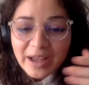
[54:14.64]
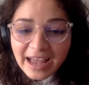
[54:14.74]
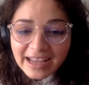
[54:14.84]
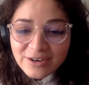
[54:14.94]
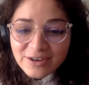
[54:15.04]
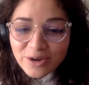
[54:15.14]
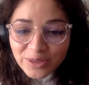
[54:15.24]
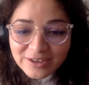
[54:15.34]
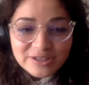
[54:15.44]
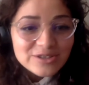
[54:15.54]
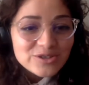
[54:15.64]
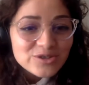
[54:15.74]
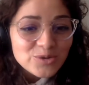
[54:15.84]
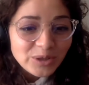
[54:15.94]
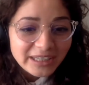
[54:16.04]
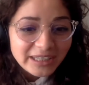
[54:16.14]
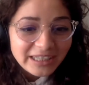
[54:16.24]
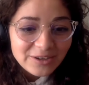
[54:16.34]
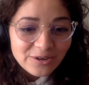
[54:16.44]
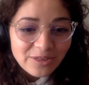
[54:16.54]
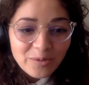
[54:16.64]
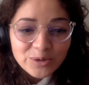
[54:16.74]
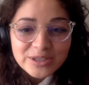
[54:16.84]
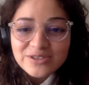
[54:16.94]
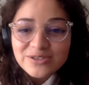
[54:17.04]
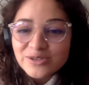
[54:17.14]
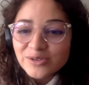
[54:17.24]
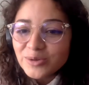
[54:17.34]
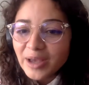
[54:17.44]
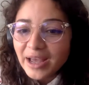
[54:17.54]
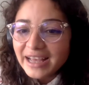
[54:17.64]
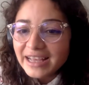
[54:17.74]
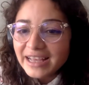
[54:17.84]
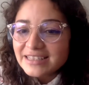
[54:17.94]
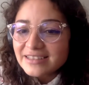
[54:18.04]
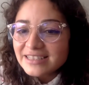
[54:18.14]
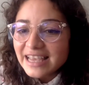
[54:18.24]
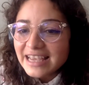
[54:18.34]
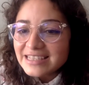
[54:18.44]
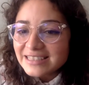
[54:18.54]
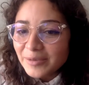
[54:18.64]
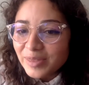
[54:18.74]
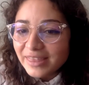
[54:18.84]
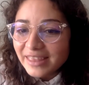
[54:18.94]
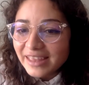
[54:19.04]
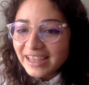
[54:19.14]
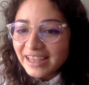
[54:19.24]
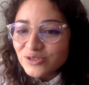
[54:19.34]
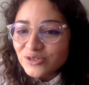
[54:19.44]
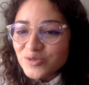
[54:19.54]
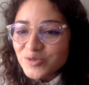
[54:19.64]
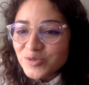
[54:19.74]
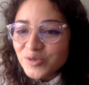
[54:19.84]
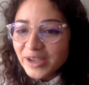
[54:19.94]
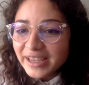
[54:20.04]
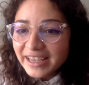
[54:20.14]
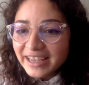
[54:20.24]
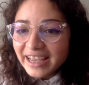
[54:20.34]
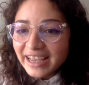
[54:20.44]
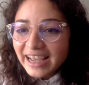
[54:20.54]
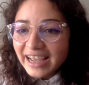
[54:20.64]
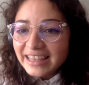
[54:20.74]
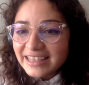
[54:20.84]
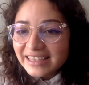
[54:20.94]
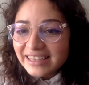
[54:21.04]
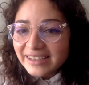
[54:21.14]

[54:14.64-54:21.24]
I know that there's a student here that wants to say something to, I think